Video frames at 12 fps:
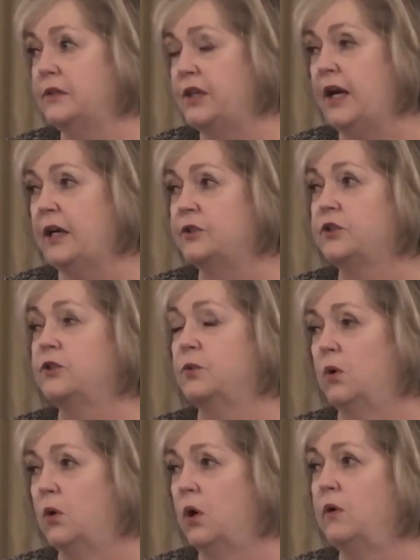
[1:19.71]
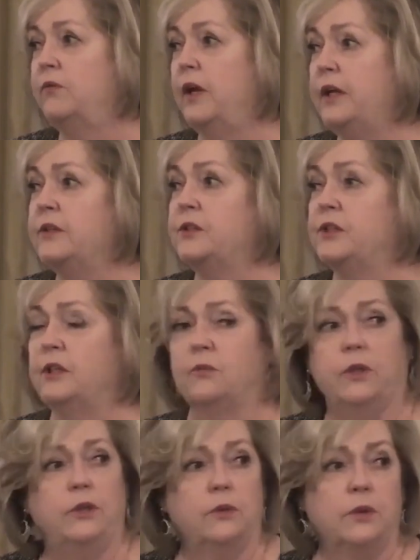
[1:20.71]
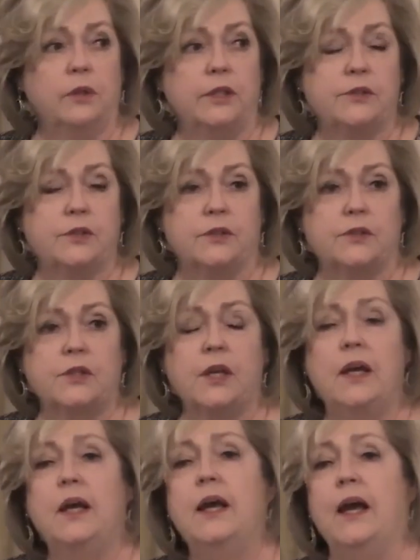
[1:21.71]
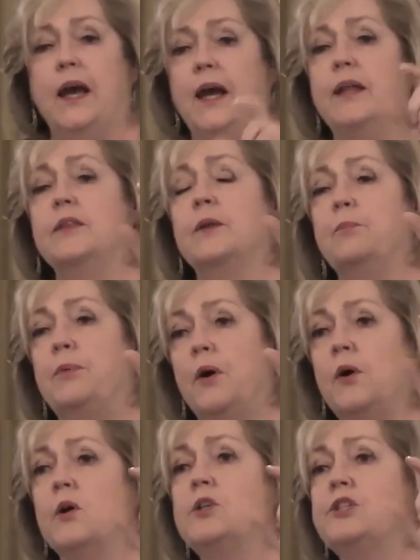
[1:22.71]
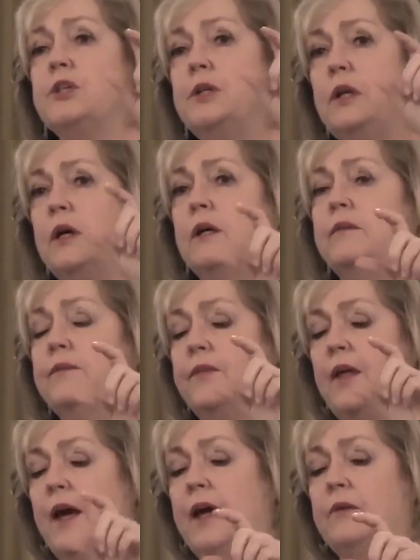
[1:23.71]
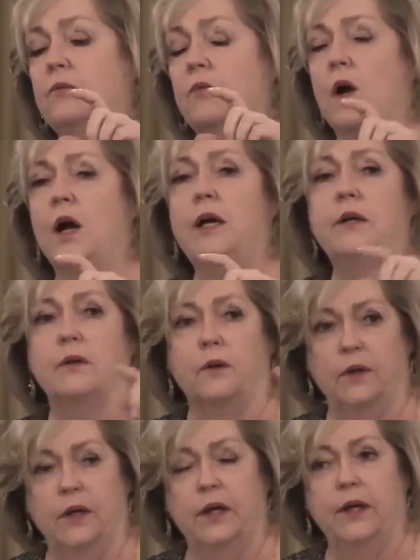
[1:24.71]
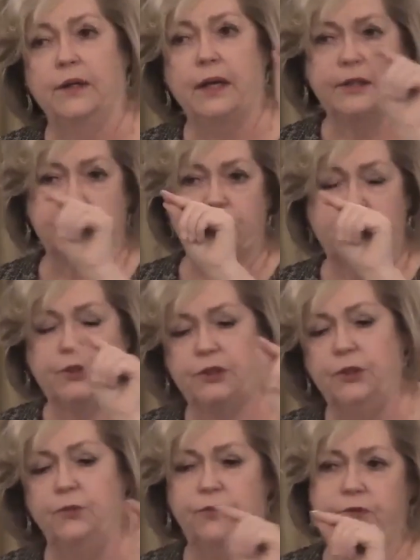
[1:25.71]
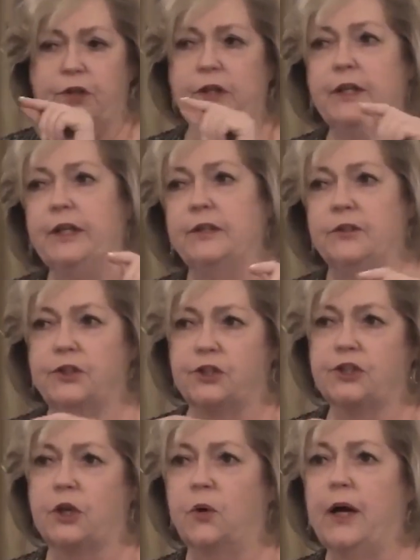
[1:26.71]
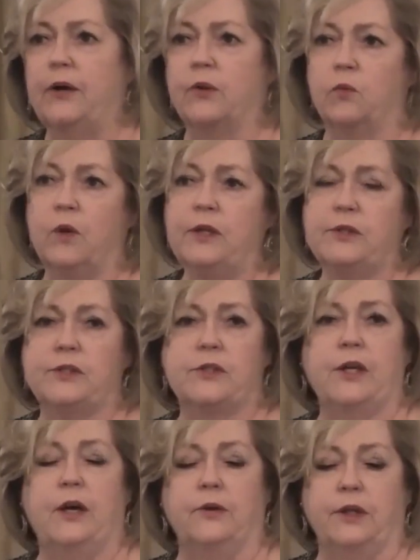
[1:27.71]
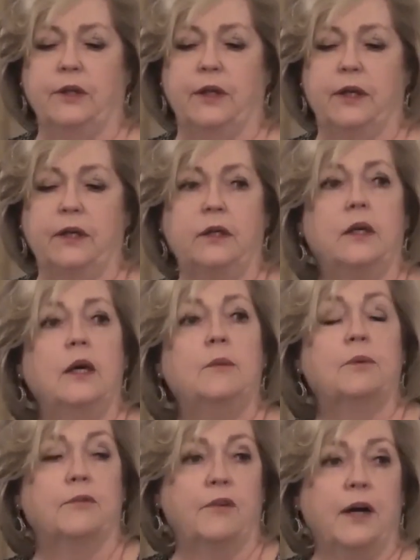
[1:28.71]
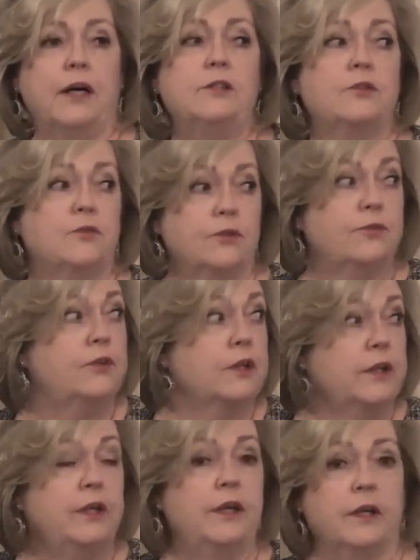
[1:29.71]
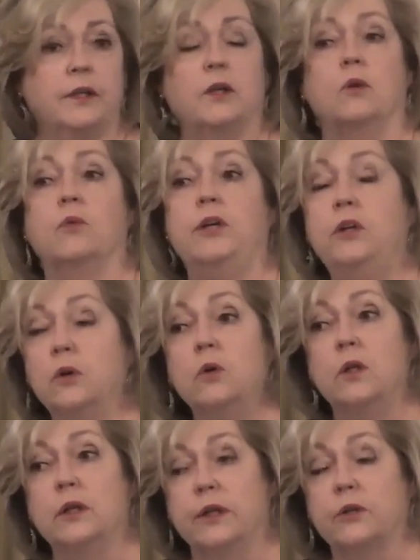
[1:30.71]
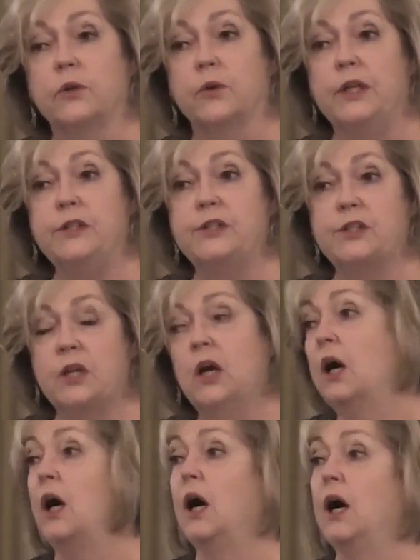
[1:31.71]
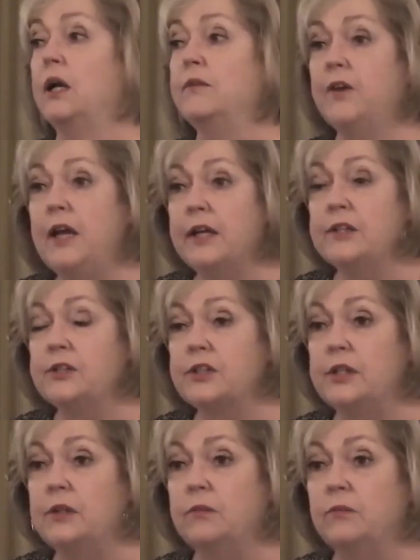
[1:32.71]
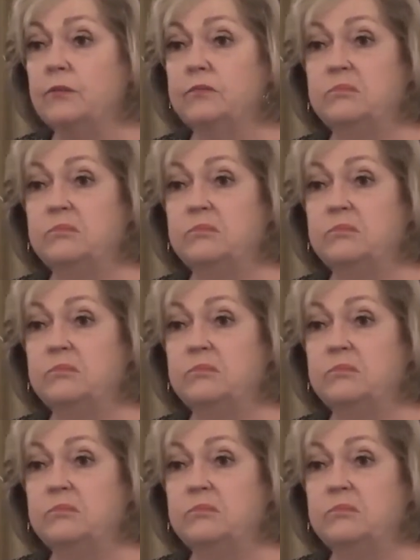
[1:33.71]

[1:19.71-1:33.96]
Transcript: attached to all vacancy and renewal leases. And the portion of that rider that you fill in to show how the rent is calculated provides for filling in a renewal increase on a vacancy